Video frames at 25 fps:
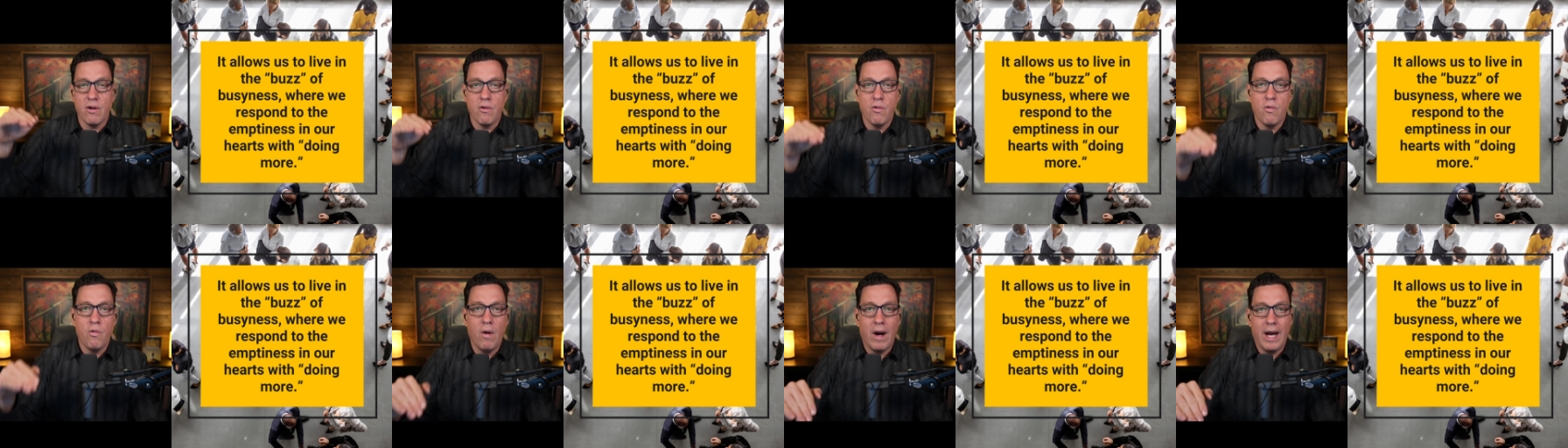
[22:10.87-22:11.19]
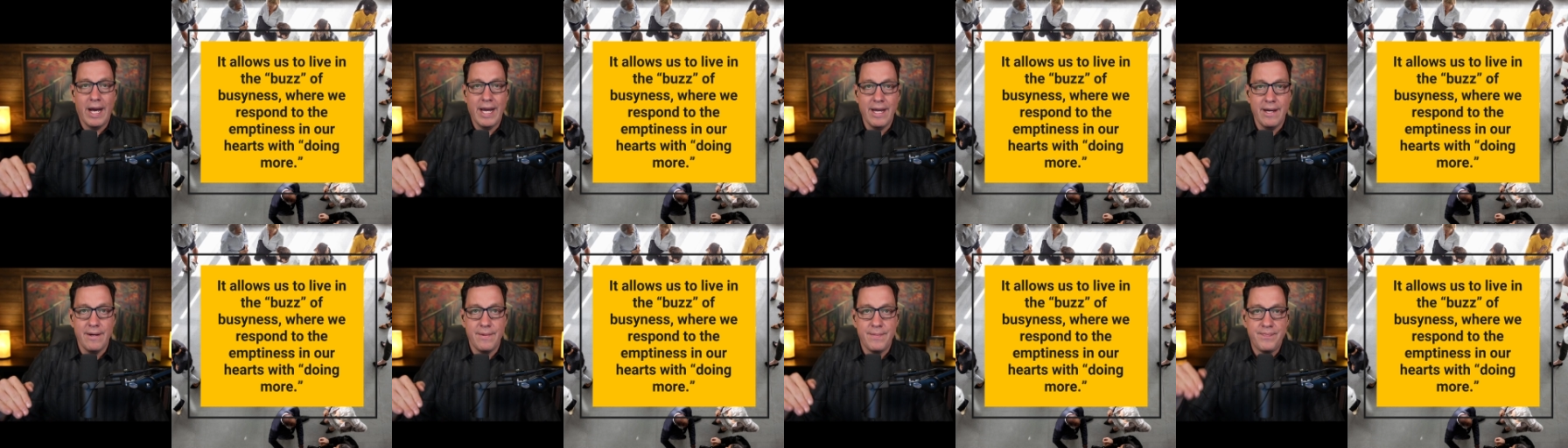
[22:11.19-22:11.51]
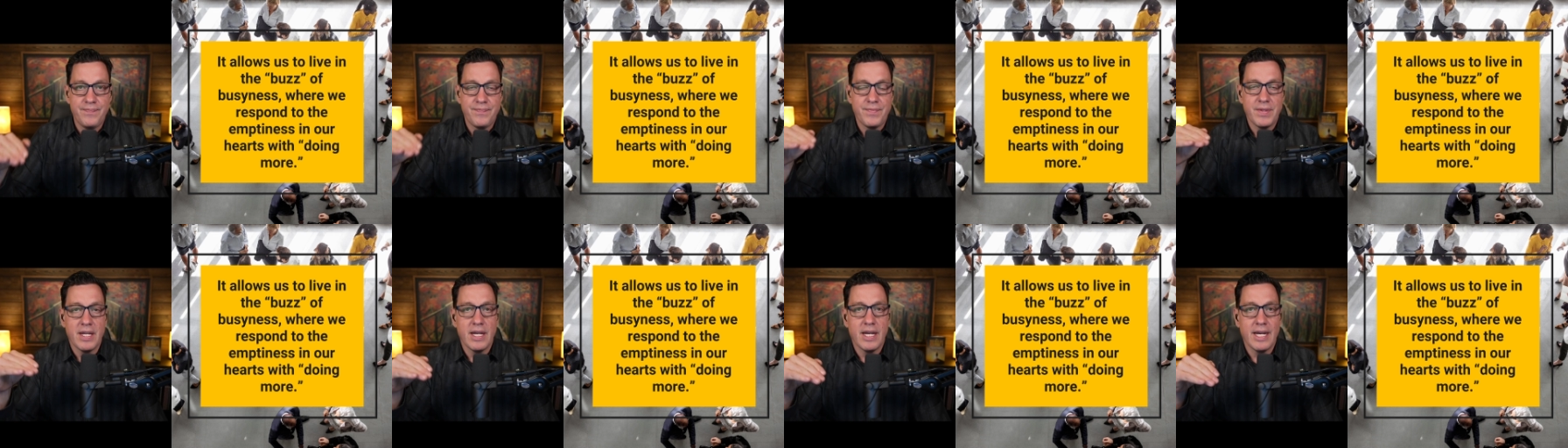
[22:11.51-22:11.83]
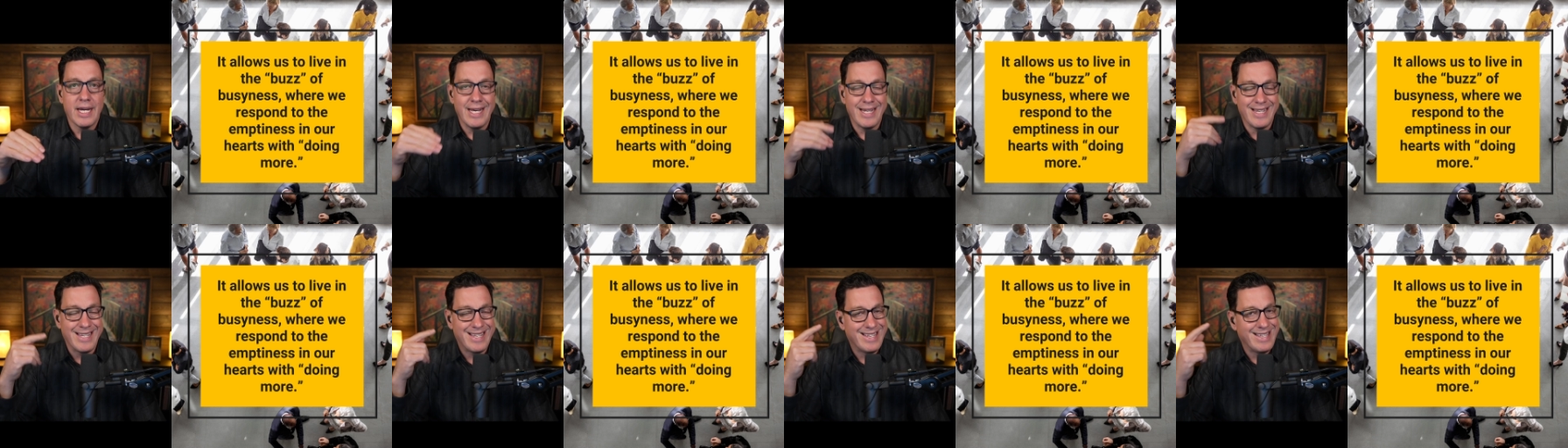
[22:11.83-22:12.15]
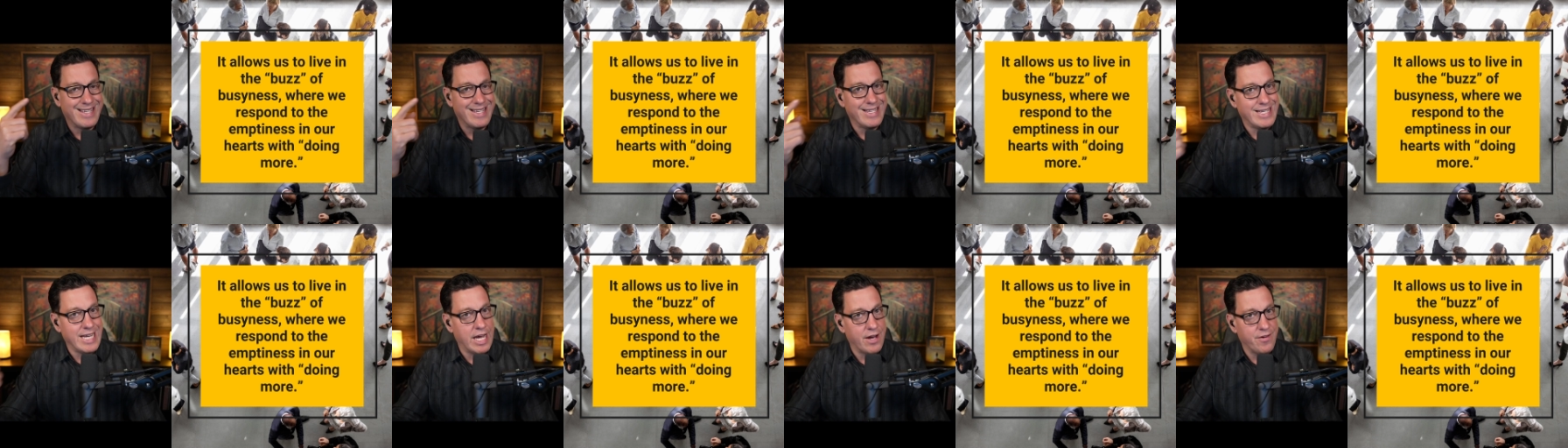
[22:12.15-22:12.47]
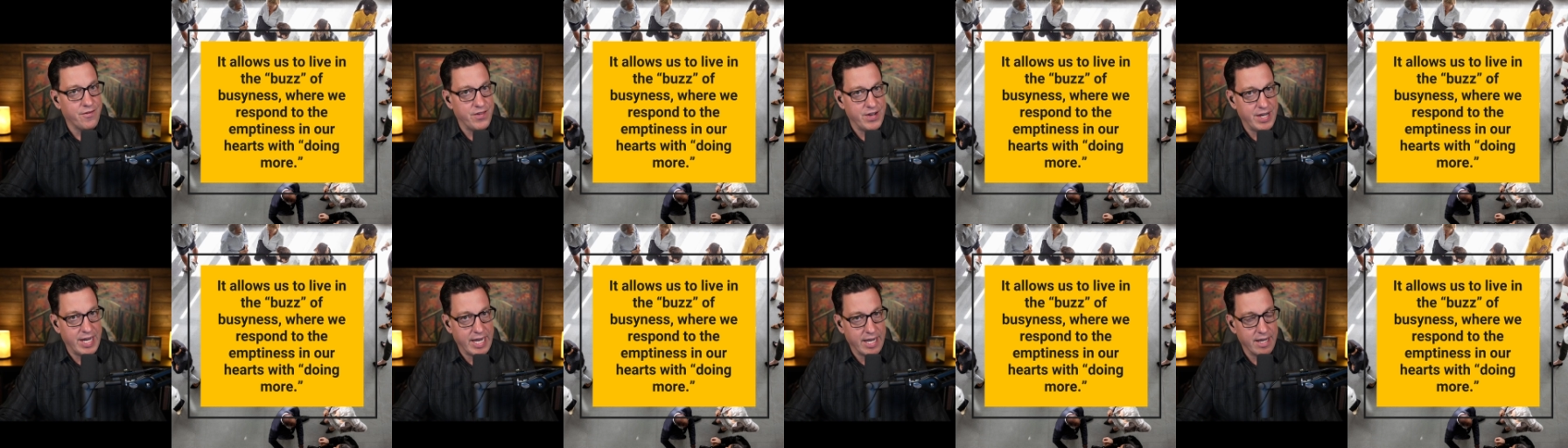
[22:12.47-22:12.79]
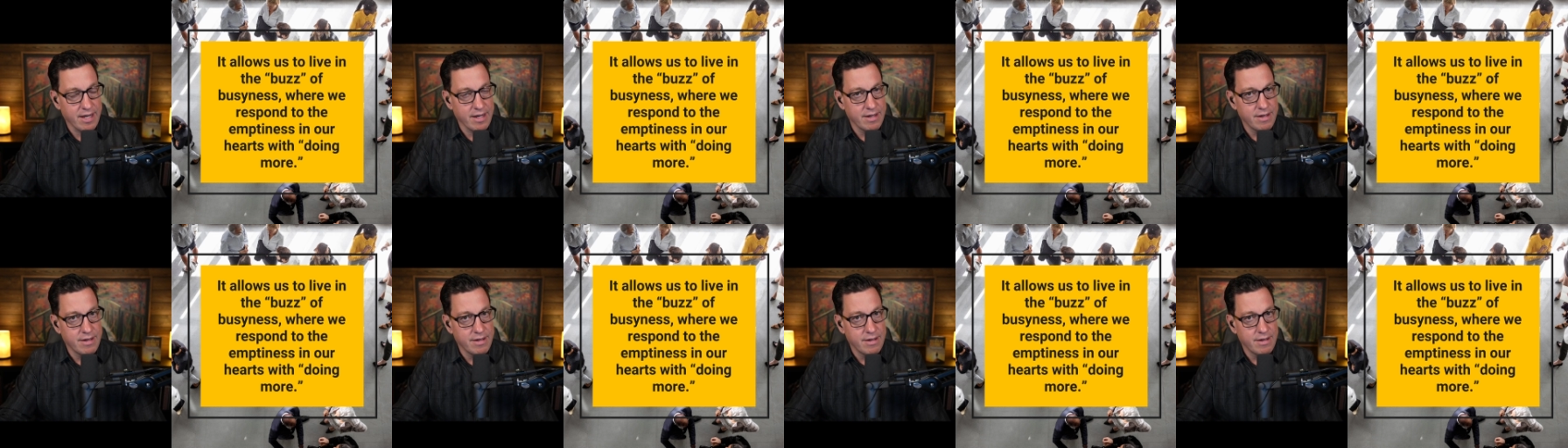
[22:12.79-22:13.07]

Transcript: quiet gets deafening.